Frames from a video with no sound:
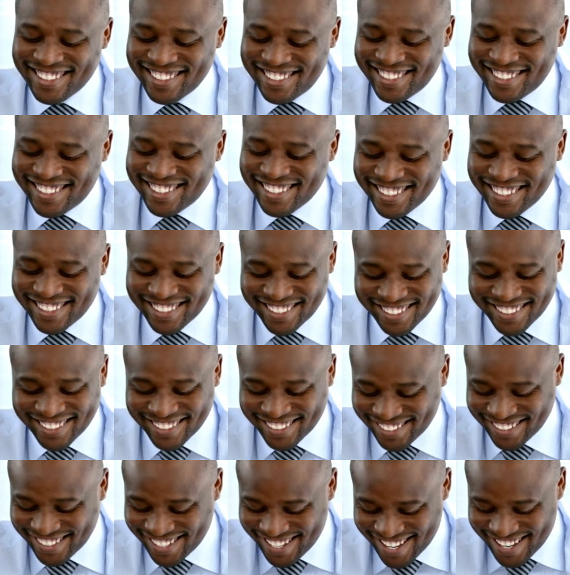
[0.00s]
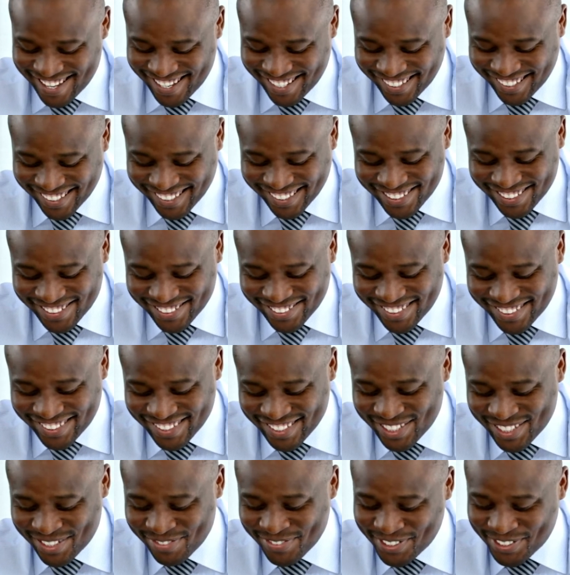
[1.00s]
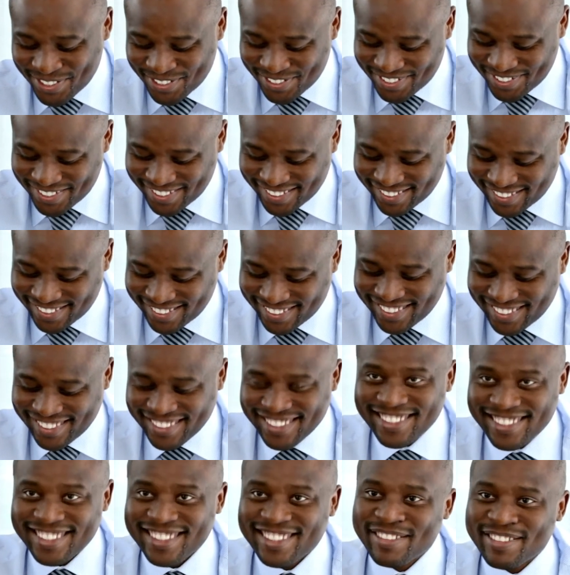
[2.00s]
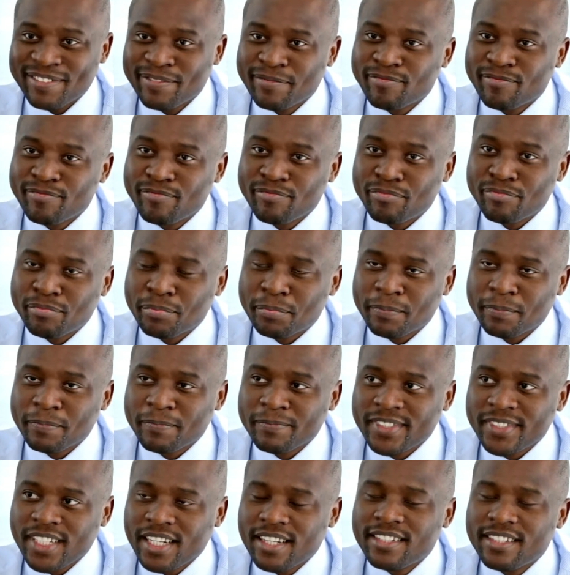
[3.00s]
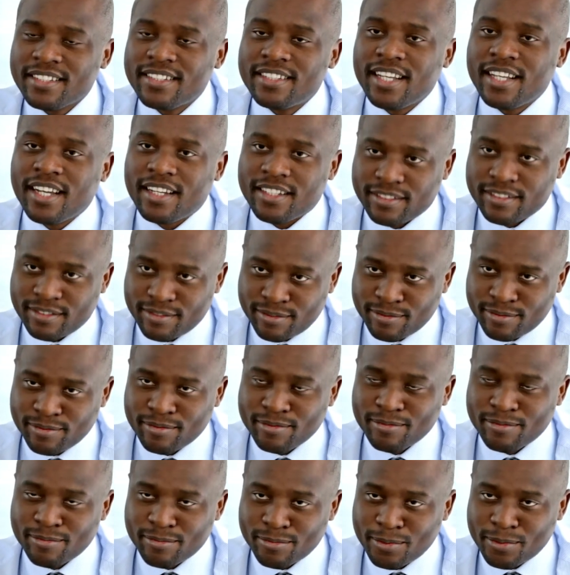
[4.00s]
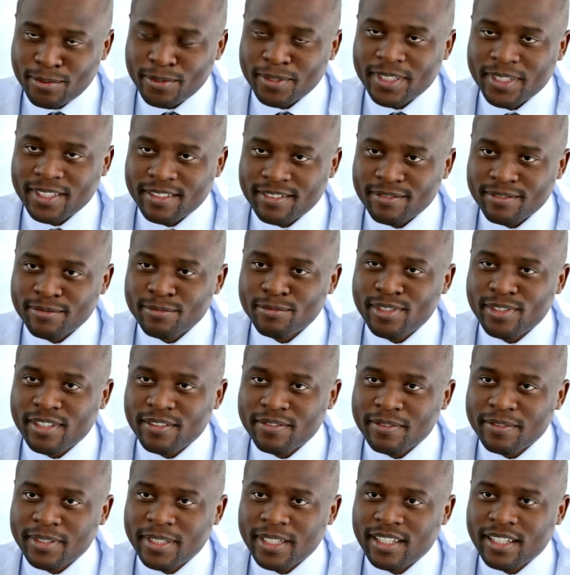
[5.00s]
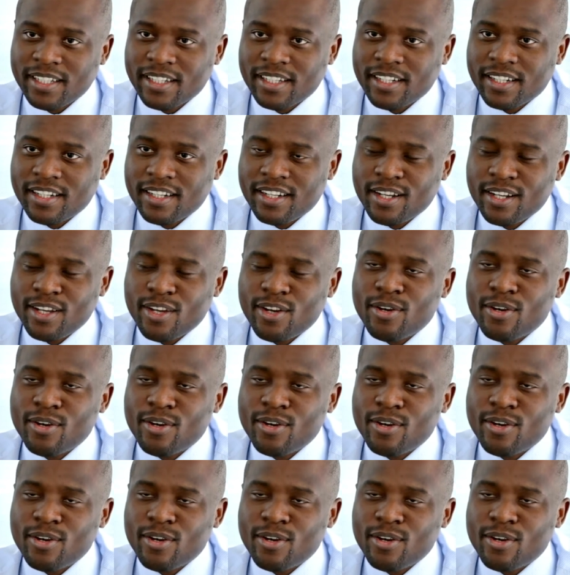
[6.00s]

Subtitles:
Something I definitely need to do is cut down on the amount I smoke, or even give it up completely.